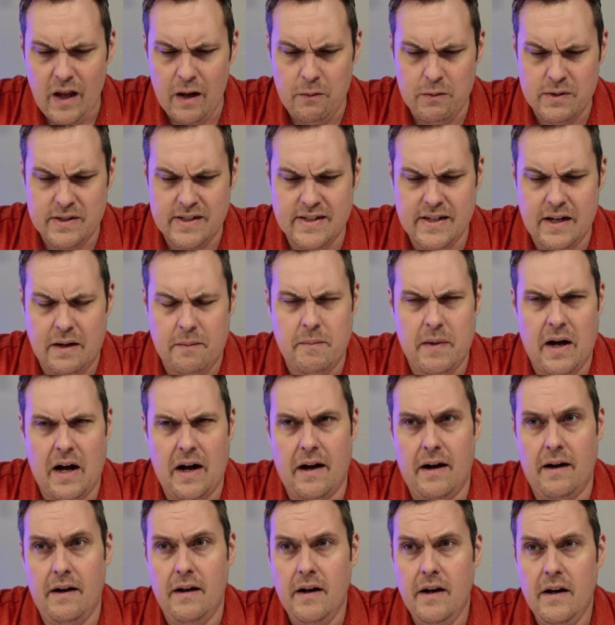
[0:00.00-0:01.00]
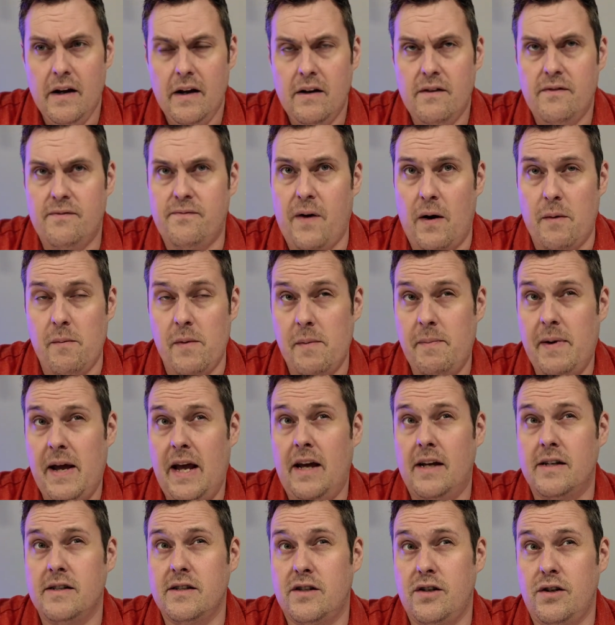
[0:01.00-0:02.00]
It was some
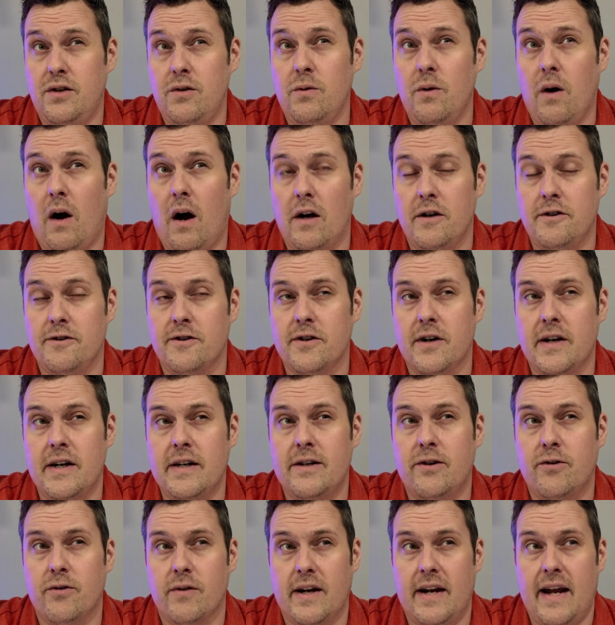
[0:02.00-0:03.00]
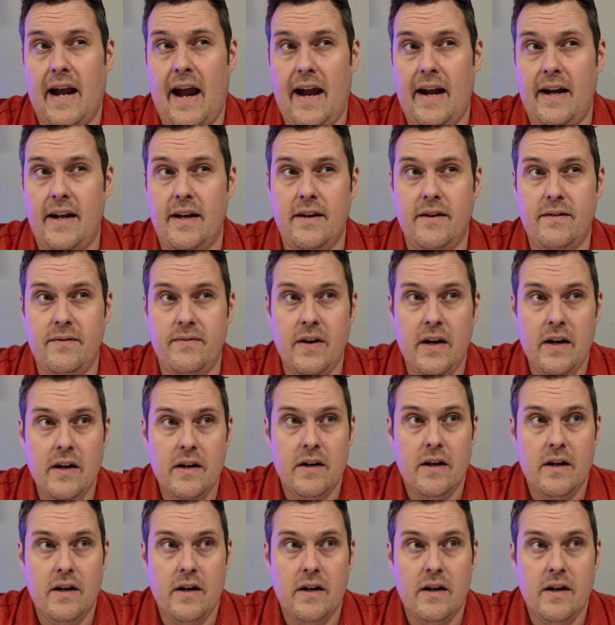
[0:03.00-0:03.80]
Fomapan 200 Creative.